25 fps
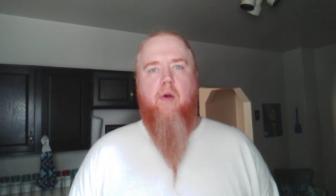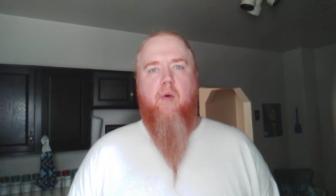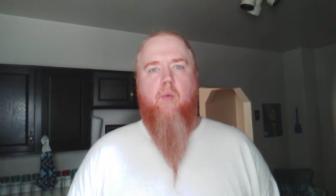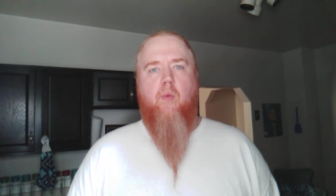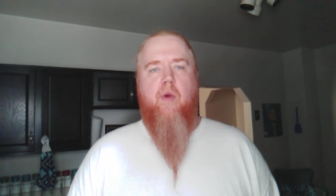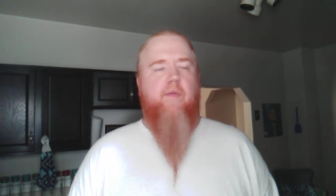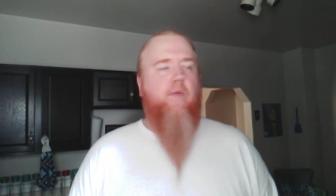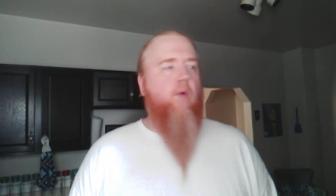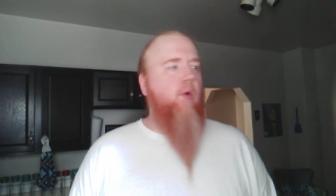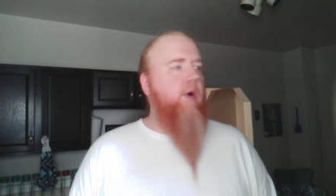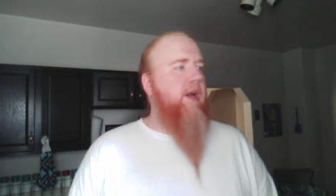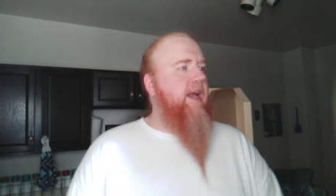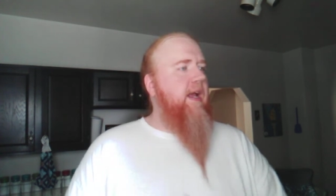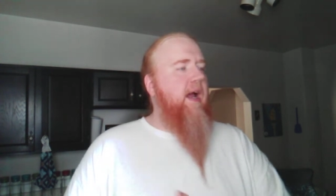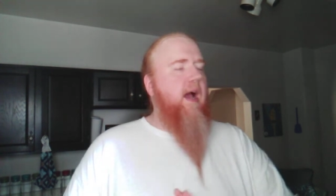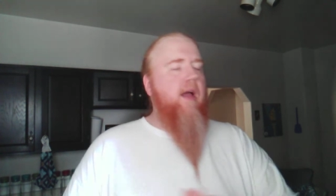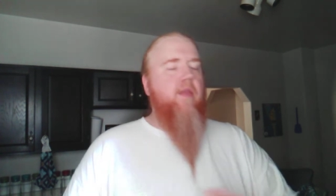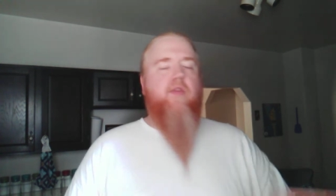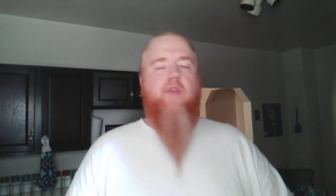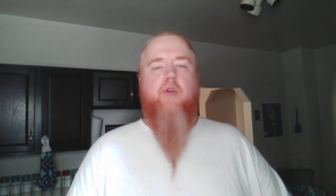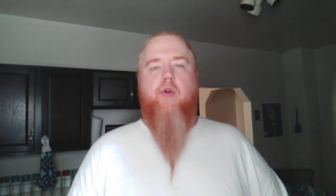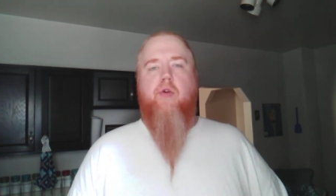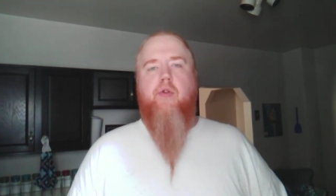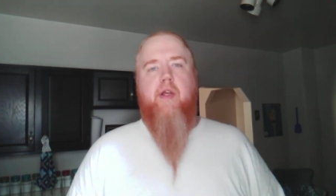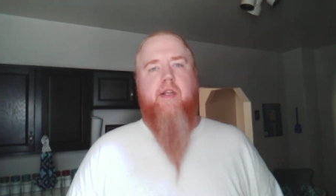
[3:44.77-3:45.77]
We've already gone
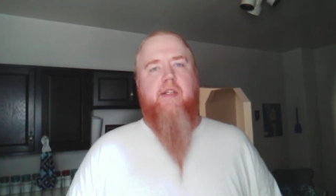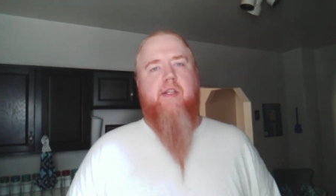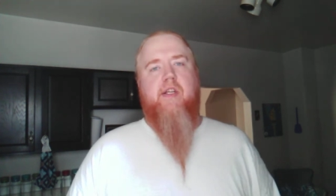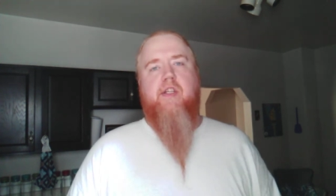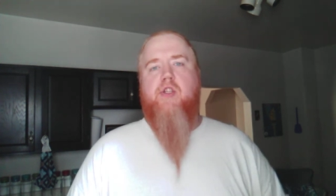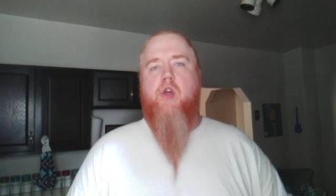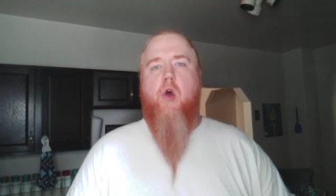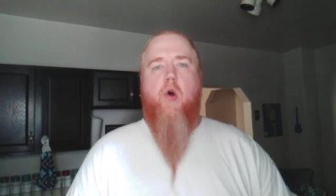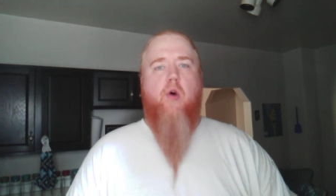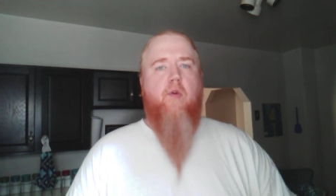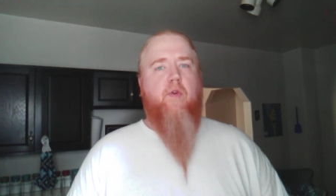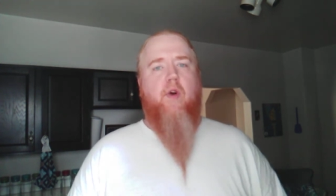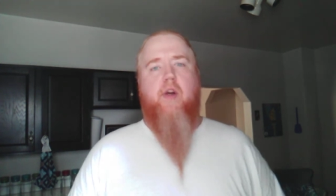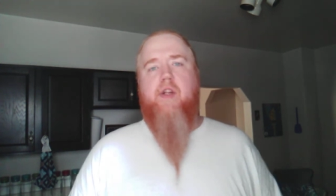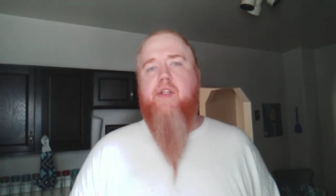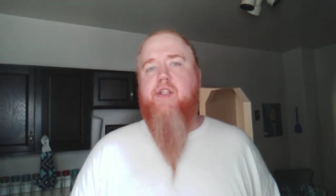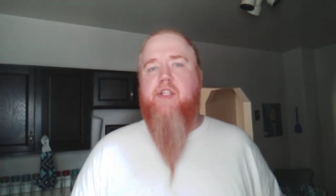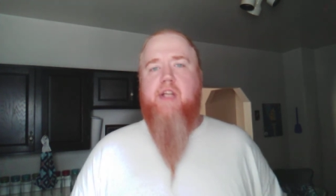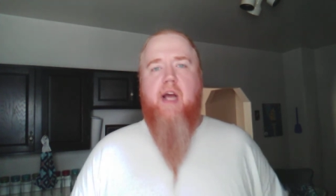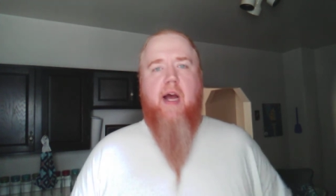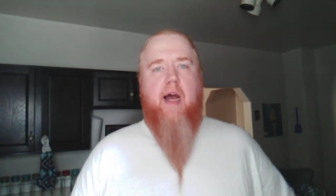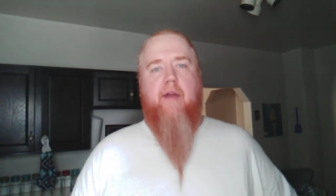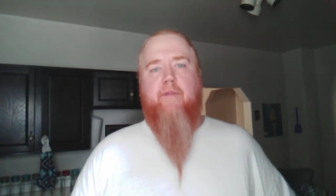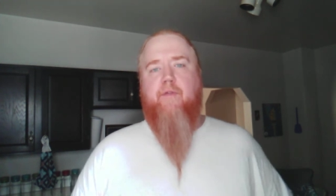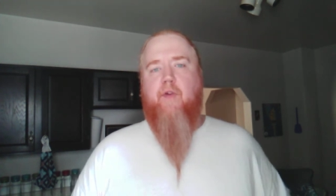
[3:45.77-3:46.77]
through this. It's over. It's
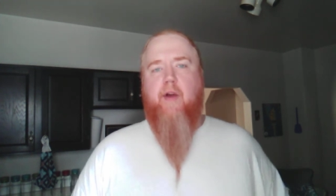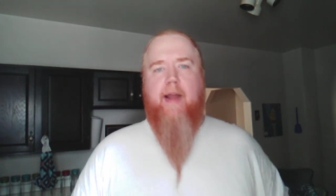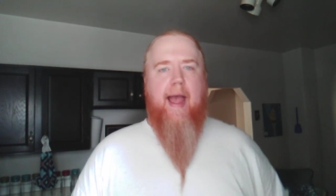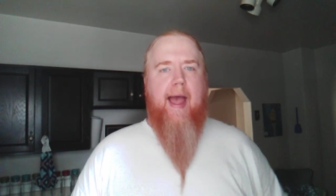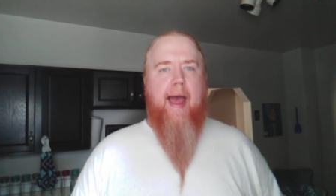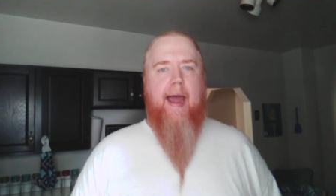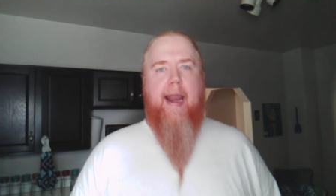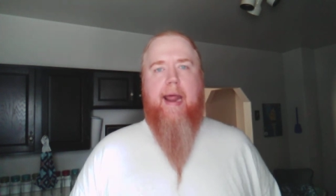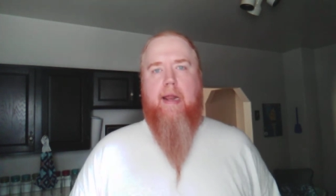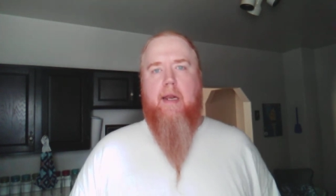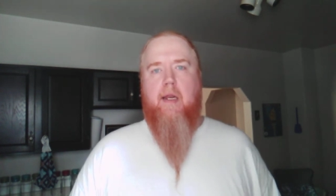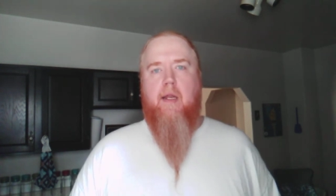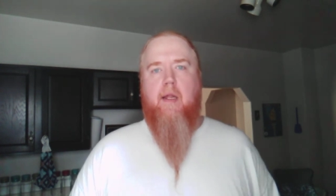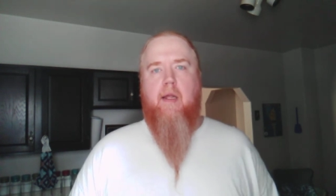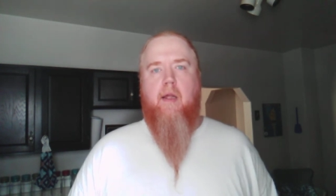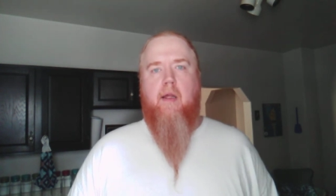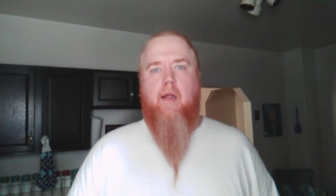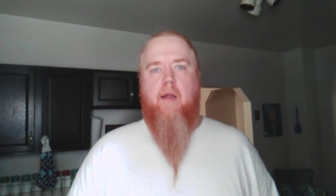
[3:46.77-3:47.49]
done. Forget it.